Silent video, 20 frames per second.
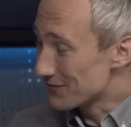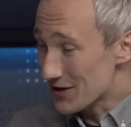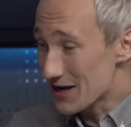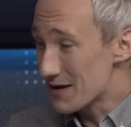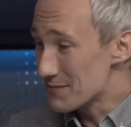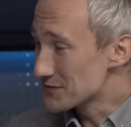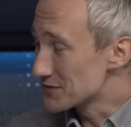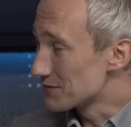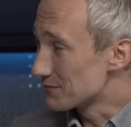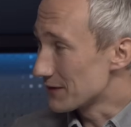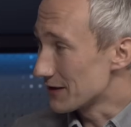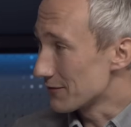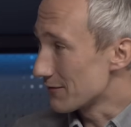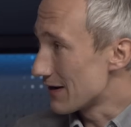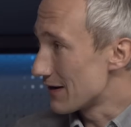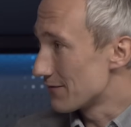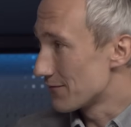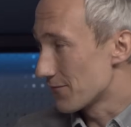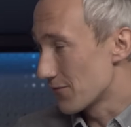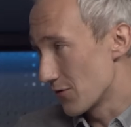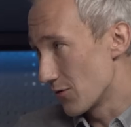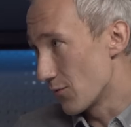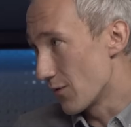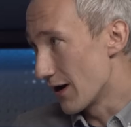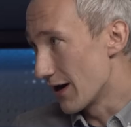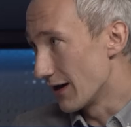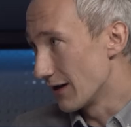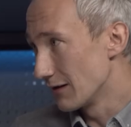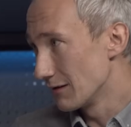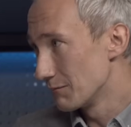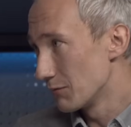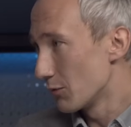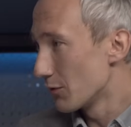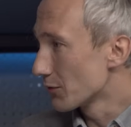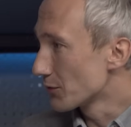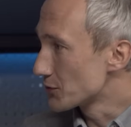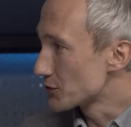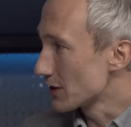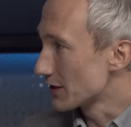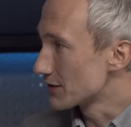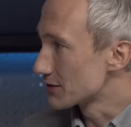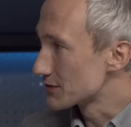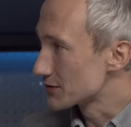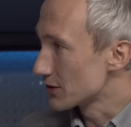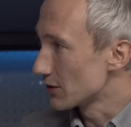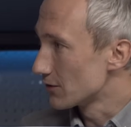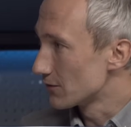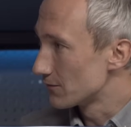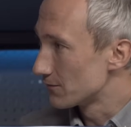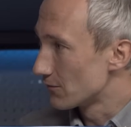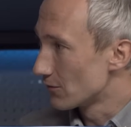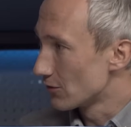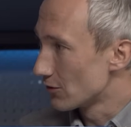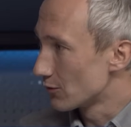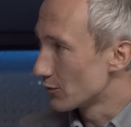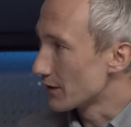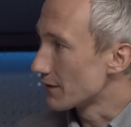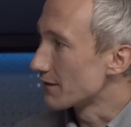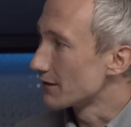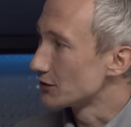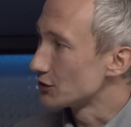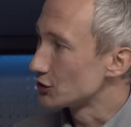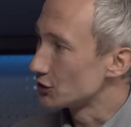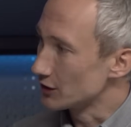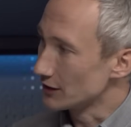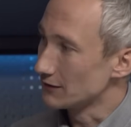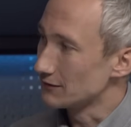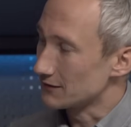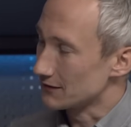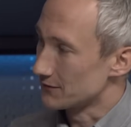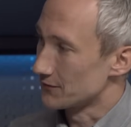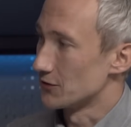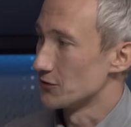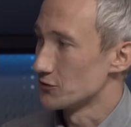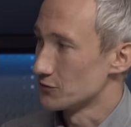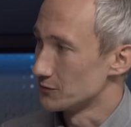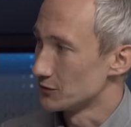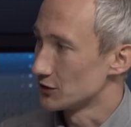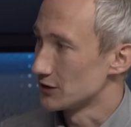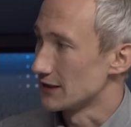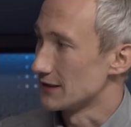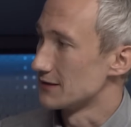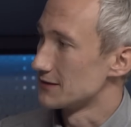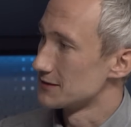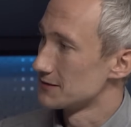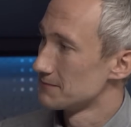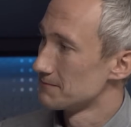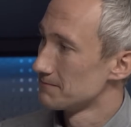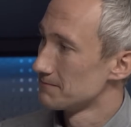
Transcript: VMs have been around for a while, but what are we trying to solve for with shielded virtual machines?